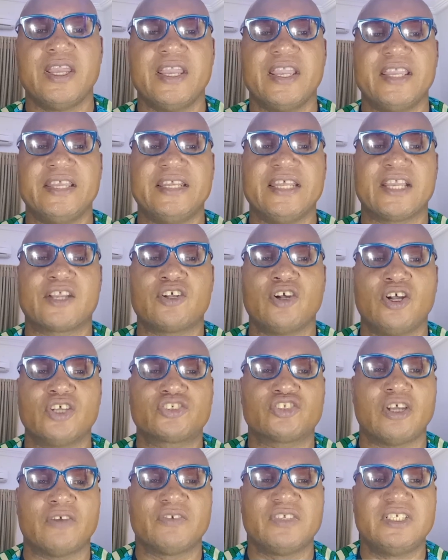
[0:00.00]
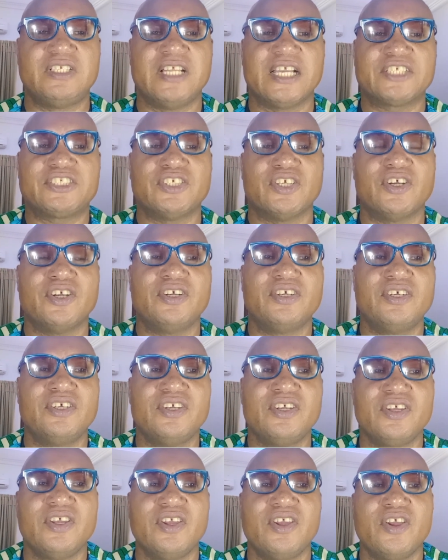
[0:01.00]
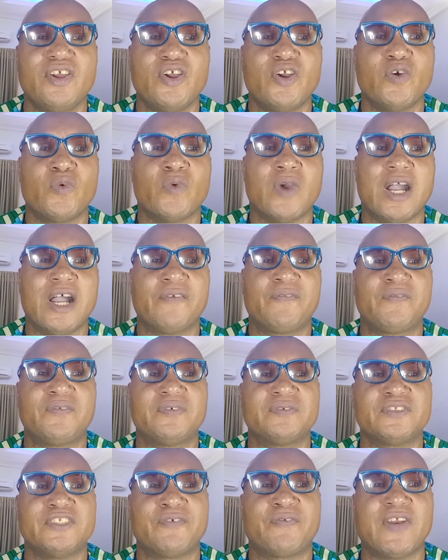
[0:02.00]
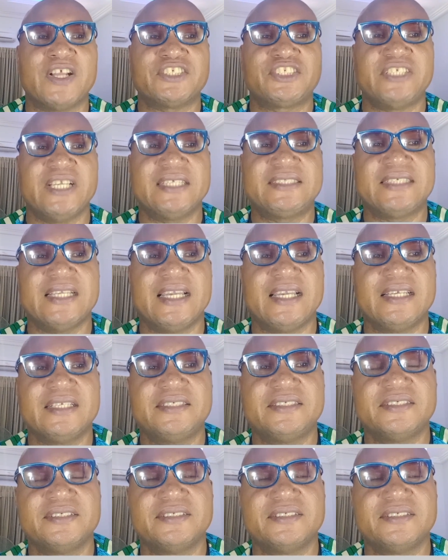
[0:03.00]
In the course of this lecture, we have differentiated